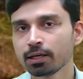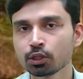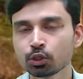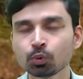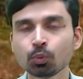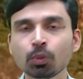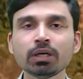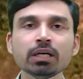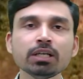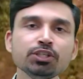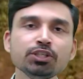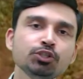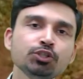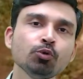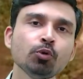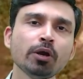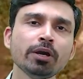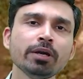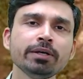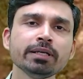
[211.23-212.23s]
So what are
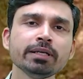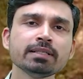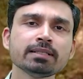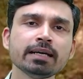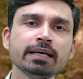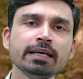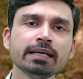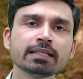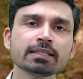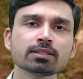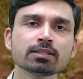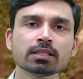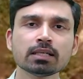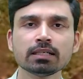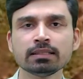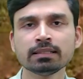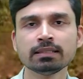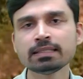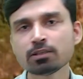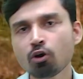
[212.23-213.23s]
GeoHeritage Relics?
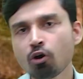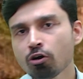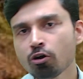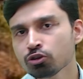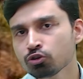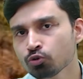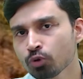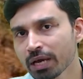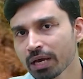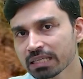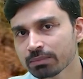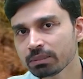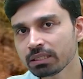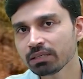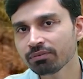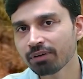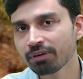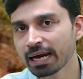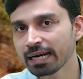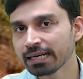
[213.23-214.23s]
This also has been
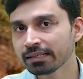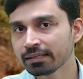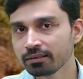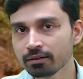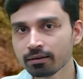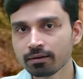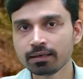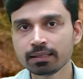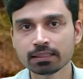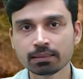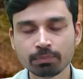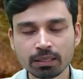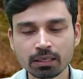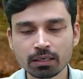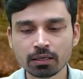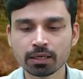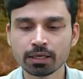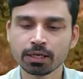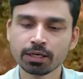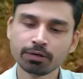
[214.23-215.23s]
defined clearly in the bill,